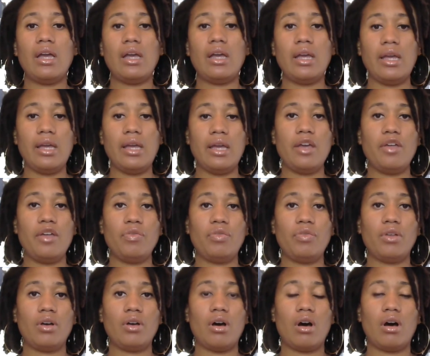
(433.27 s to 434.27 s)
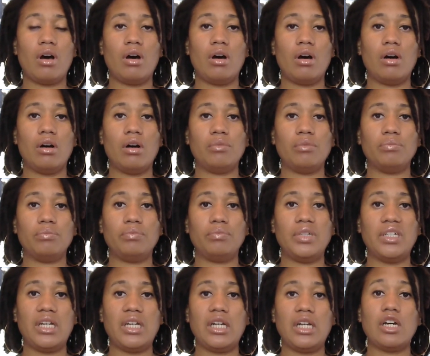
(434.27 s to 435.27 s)
In the
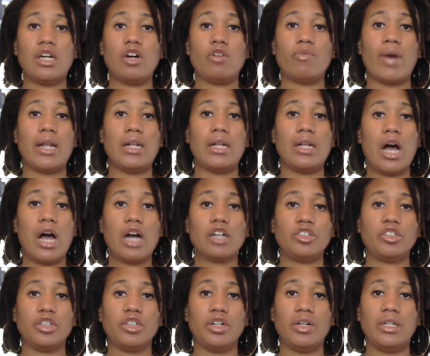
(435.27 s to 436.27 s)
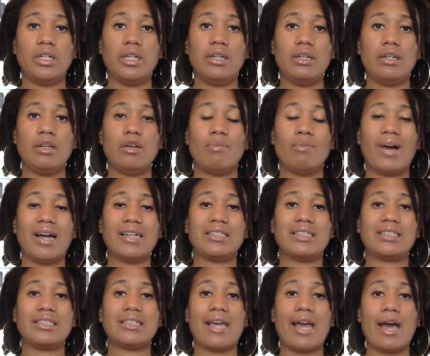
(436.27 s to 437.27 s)
beginning of my lock journey, my
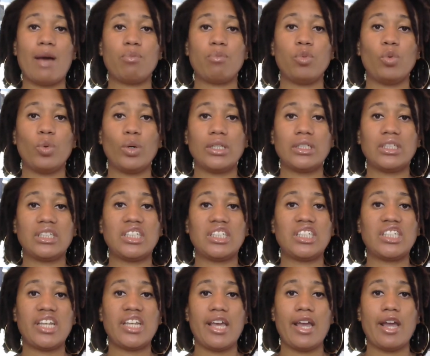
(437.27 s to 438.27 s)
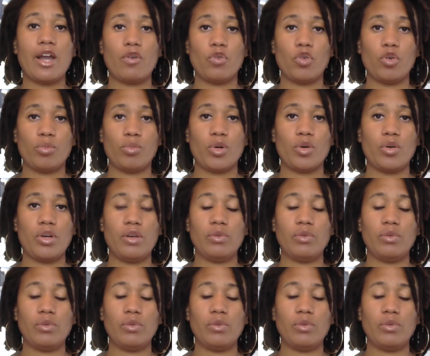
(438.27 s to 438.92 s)
scalp was terrible.